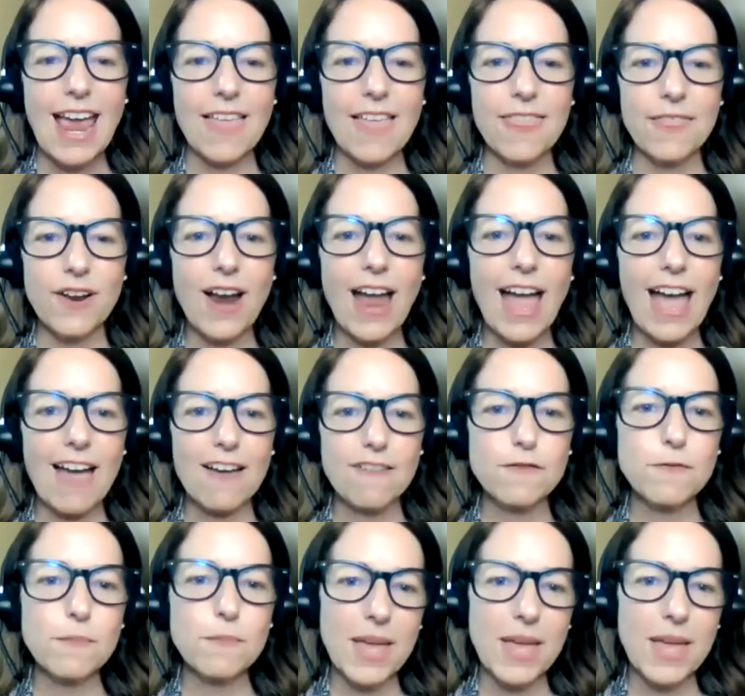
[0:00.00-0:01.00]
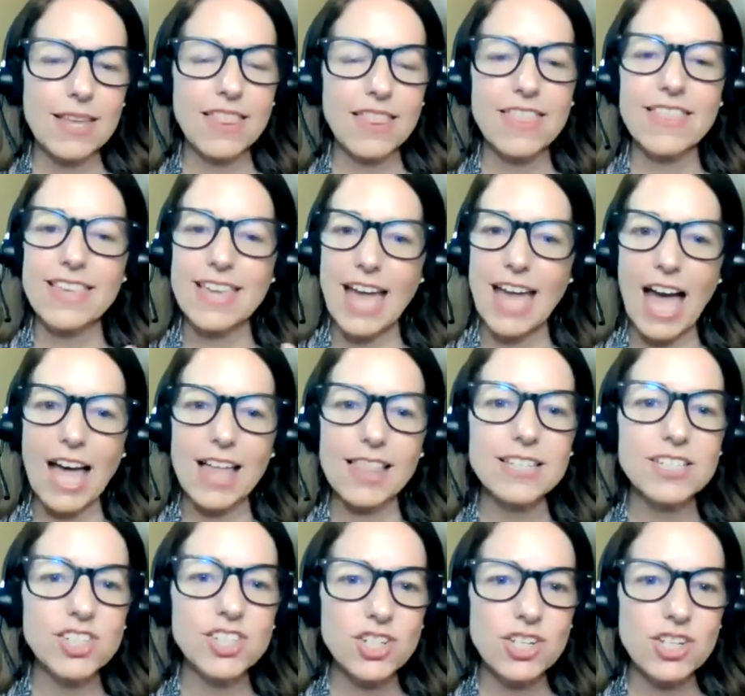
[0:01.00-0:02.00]
and there have been
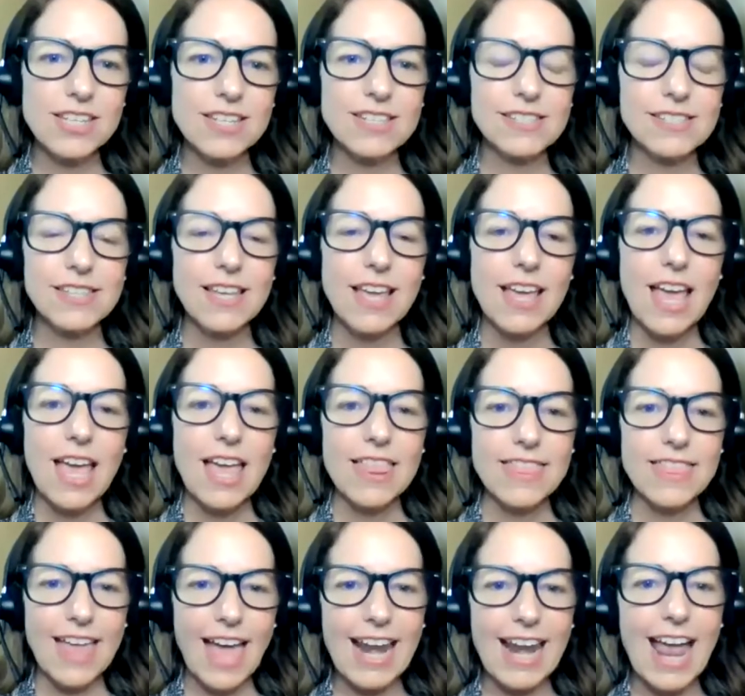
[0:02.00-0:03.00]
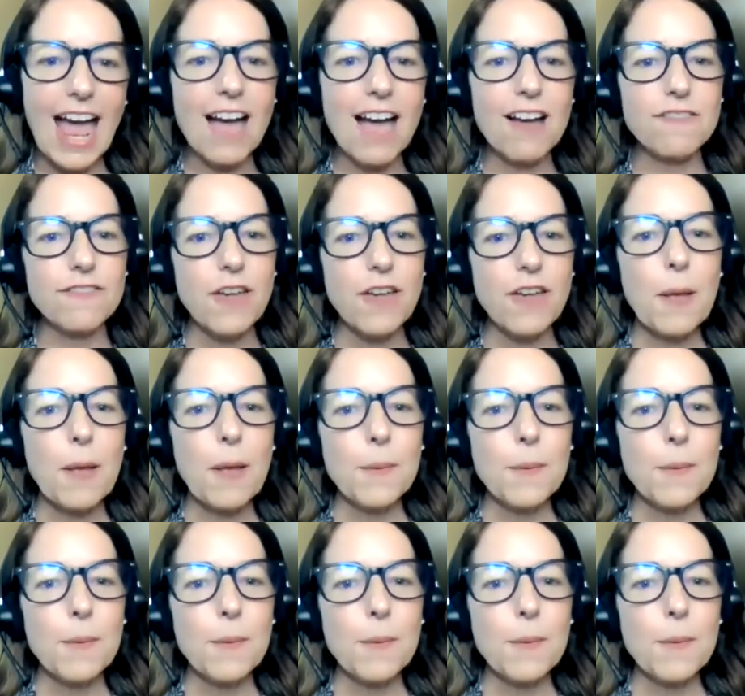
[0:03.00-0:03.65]
theologies that have